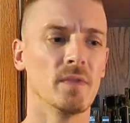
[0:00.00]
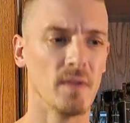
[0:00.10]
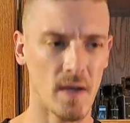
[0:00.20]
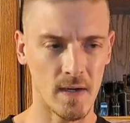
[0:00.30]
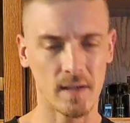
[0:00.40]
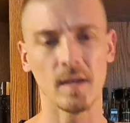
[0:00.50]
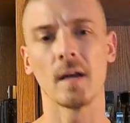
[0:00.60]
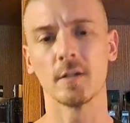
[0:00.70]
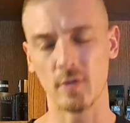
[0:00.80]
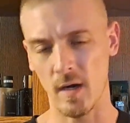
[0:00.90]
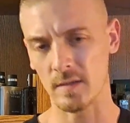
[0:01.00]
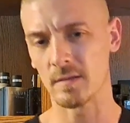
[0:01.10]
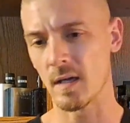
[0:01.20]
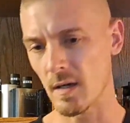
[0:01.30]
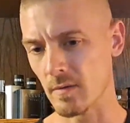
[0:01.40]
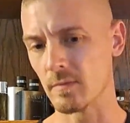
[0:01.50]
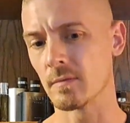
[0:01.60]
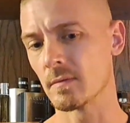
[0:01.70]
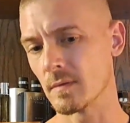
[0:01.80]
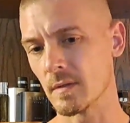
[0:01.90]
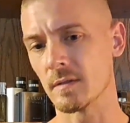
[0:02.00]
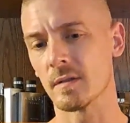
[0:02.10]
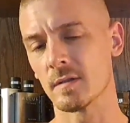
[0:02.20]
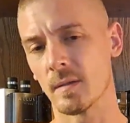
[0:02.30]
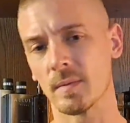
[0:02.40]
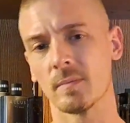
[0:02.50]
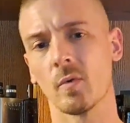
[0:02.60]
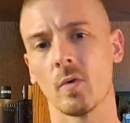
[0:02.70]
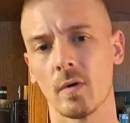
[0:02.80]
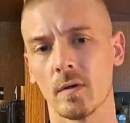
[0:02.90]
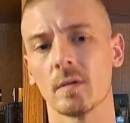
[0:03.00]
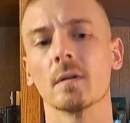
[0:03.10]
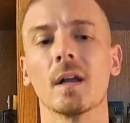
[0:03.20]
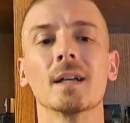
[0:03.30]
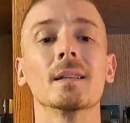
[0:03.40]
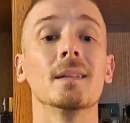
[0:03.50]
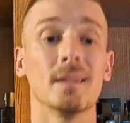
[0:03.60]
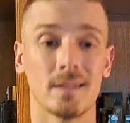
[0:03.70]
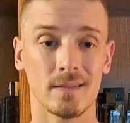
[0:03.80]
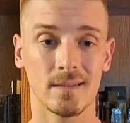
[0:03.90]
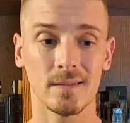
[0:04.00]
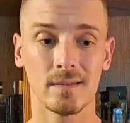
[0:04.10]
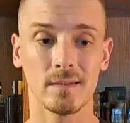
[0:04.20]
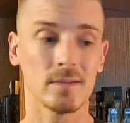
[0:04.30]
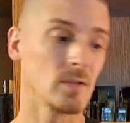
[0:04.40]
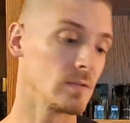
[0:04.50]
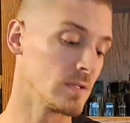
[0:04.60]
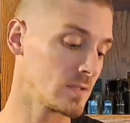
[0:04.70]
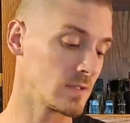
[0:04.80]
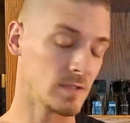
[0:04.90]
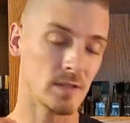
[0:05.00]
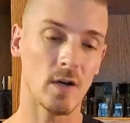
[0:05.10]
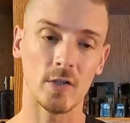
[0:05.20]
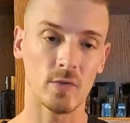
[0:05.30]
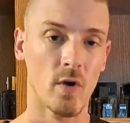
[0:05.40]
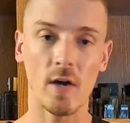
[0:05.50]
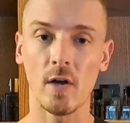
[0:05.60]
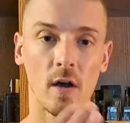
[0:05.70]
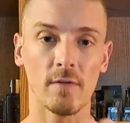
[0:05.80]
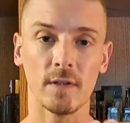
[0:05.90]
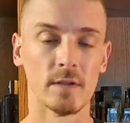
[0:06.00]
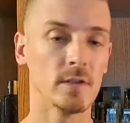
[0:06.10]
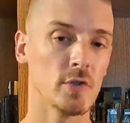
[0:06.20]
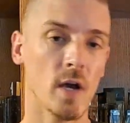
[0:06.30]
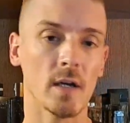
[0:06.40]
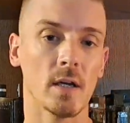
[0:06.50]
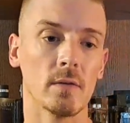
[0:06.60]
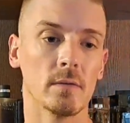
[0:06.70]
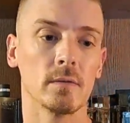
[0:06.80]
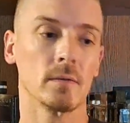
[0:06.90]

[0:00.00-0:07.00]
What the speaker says: then it kind of dries down into something more like this. So this just starts right off into the dry down,